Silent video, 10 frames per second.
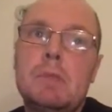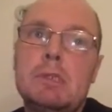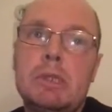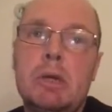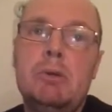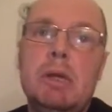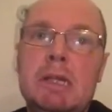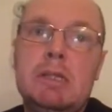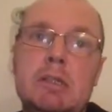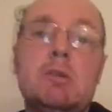So
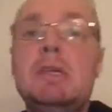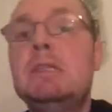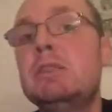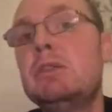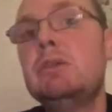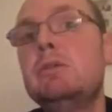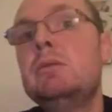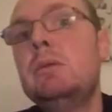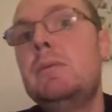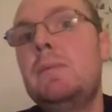in Creed
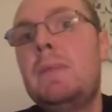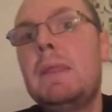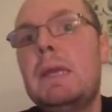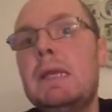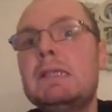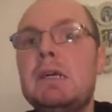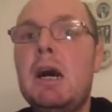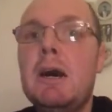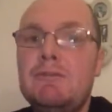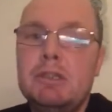II, it's
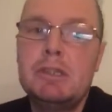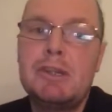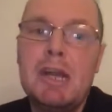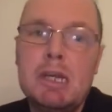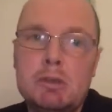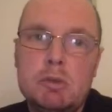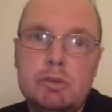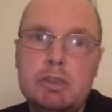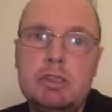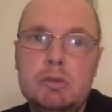Ivan
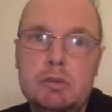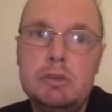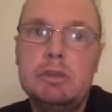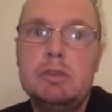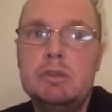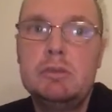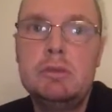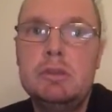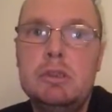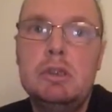Drago's young
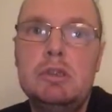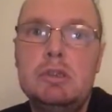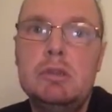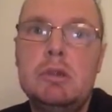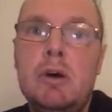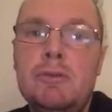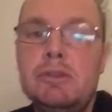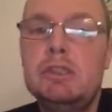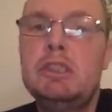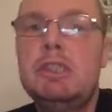son that
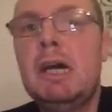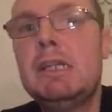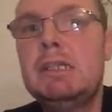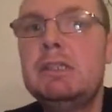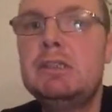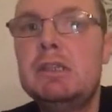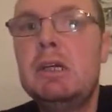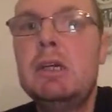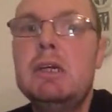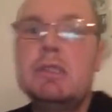offers a challenge
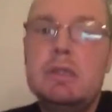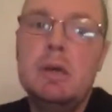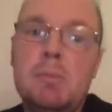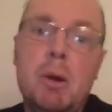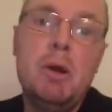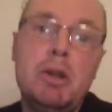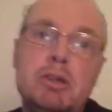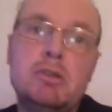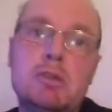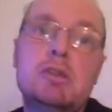to
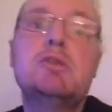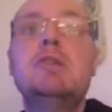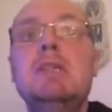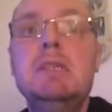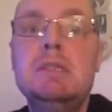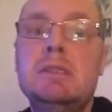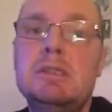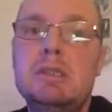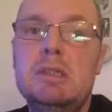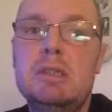Apollo
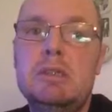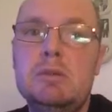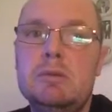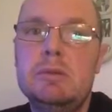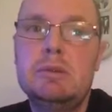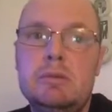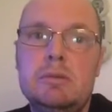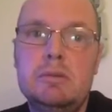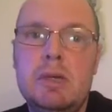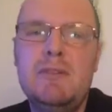Creed's young
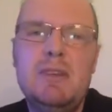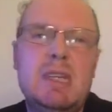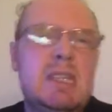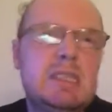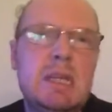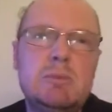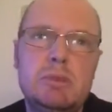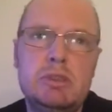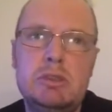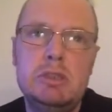son. I think his
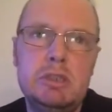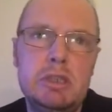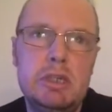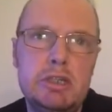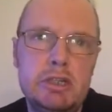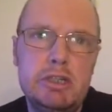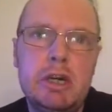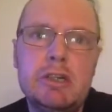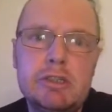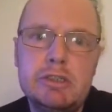name's
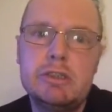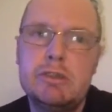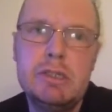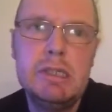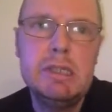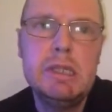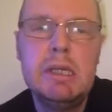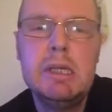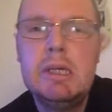Adonis Creed.